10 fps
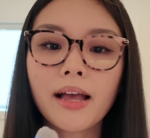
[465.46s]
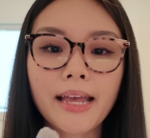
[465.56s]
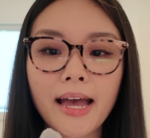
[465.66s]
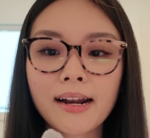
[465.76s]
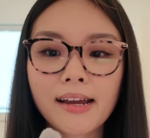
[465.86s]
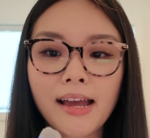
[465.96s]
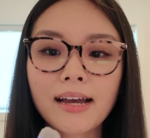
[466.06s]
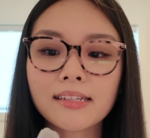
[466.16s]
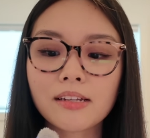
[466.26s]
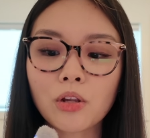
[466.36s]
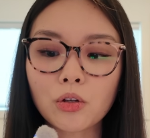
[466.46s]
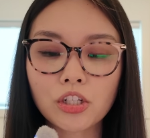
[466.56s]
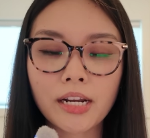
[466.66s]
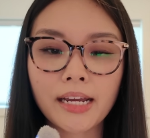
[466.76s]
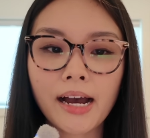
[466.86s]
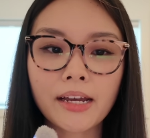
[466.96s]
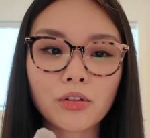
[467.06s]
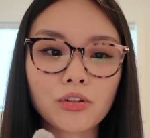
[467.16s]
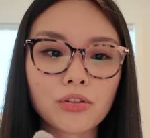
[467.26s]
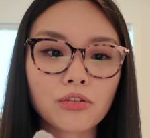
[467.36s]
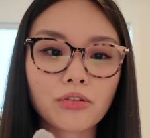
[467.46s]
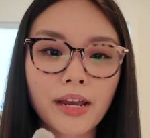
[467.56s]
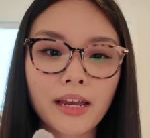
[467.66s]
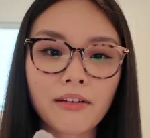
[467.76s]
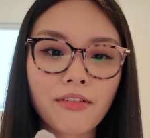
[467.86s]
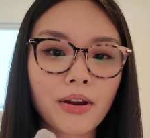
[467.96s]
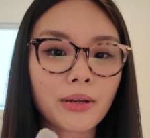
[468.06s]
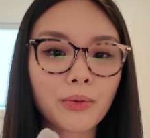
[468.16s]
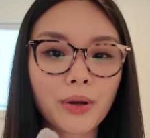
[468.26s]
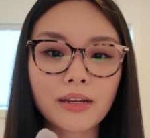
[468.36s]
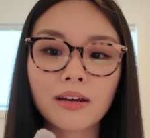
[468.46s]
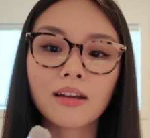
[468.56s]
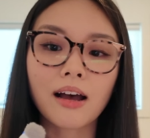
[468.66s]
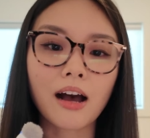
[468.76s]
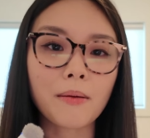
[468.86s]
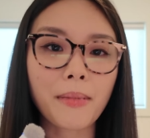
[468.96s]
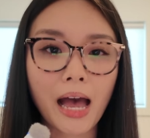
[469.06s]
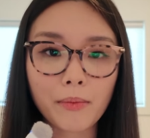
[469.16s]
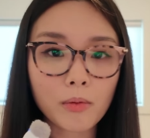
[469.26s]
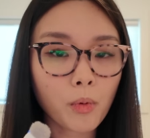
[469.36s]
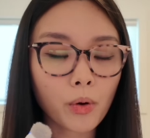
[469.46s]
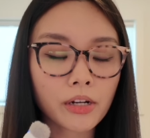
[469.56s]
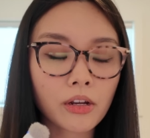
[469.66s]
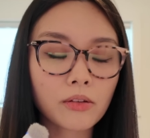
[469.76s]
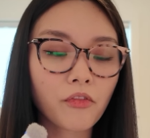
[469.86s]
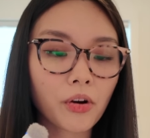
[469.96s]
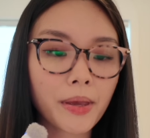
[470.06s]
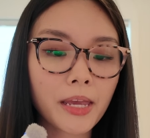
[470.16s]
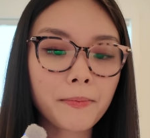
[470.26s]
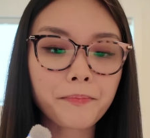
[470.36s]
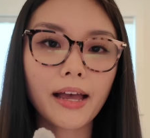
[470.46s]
again, I asked Notion AI to just create a very quick habit board for me.